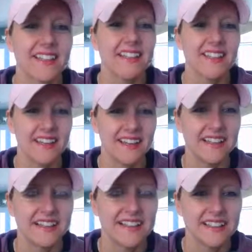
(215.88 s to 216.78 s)

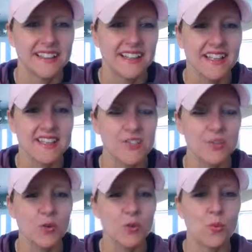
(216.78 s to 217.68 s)
Yeah.
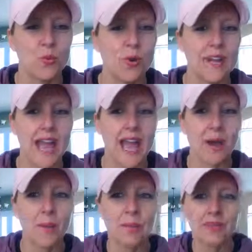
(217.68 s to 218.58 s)
So what
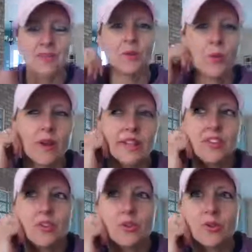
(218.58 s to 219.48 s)
happened when
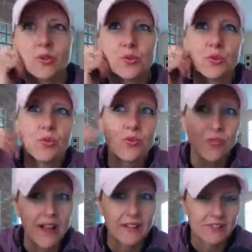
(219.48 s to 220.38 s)
you
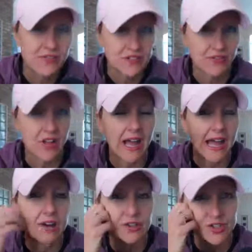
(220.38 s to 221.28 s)
found, like, first of all,
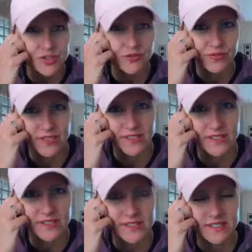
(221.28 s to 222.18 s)
how did you find
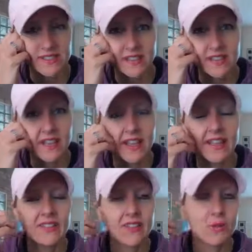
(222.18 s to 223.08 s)
us?
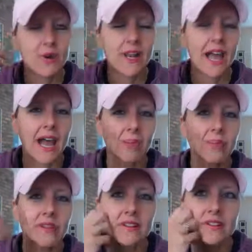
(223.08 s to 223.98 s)
And then what
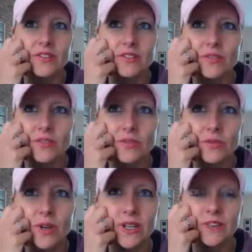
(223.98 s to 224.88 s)
happened
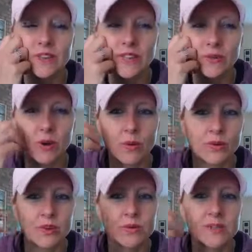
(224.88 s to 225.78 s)
when you did? What were
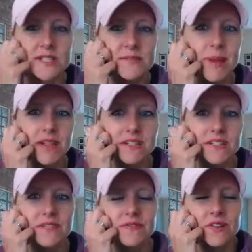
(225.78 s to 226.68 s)
you expecting
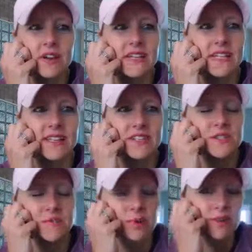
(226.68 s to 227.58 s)
to find in
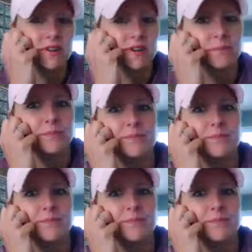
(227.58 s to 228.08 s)
this program?